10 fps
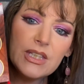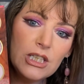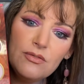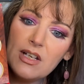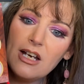
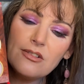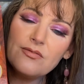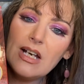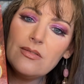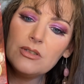you've got
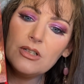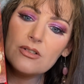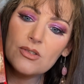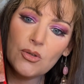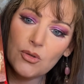five
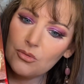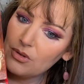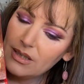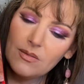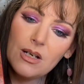looks
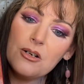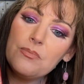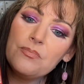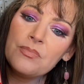right there.